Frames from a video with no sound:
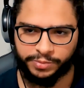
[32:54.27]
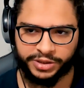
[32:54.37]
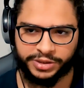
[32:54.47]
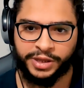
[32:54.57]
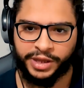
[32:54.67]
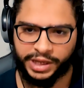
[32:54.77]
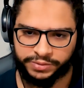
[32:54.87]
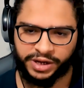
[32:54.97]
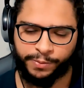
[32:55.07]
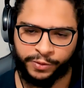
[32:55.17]
But it's
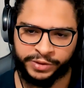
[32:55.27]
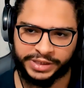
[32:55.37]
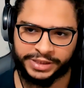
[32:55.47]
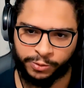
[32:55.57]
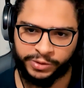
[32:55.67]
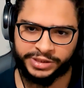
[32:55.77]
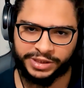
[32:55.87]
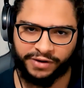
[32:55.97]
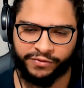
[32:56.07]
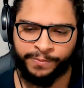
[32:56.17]
very important that the code
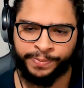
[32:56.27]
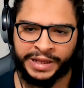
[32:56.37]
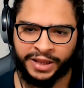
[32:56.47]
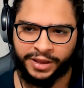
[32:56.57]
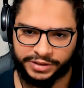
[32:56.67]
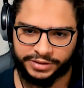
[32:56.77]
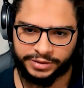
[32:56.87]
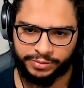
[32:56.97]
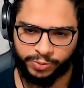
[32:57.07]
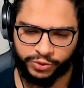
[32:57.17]
itself
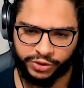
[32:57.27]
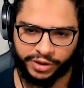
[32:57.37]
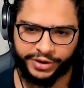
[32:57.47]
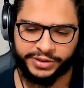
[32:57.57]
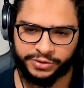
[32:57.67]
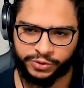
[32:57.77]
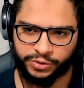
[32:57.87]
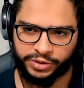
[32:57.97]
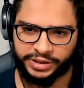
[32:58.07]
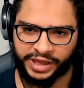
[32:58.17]
is modularized,
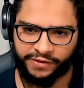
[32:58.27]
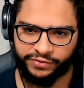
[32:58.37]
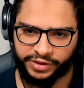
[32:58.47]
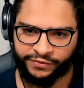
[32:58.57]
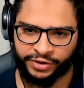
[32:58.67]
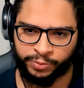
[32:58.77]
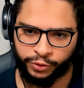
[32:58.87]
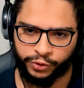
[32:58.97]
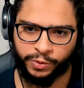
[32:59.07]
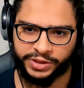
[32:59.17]
so it have different
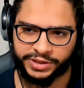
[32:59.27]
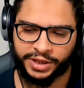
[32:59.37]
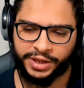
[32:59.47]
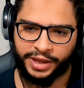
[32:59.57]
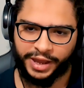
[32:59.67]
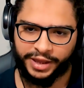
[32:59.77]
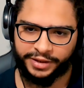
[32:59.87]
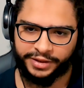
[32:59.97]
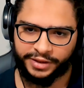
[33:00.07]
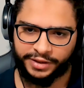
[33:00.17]
modules
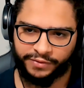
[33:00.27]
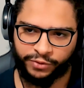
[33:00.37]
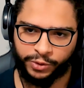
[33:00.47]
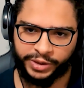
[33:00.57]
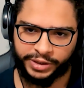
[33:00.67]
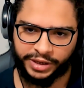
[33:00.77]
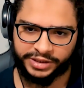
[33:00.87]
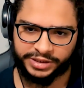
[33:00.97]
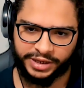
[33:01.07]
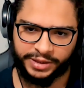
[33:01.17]
and following like
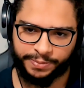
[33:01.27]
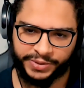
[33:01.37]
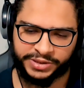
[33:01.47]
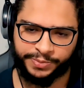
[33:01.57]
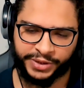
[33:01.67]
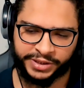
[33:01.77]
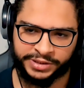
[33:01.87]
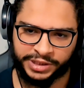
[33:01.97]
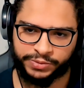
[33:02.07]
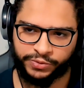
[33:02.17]
the best
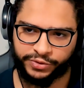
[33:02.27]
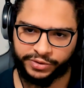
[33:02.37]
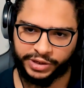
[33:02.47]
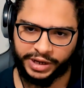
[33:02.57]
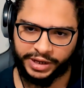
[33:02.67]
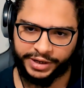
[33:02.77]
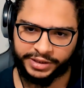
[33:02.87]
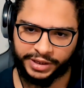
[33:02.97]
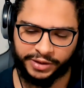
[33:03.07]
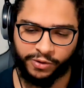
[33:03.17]
practices for
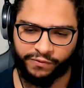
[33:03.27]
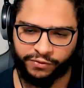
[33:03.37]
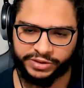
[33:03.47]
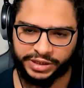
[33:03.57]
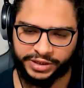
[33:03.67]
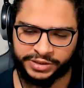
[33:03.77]
the data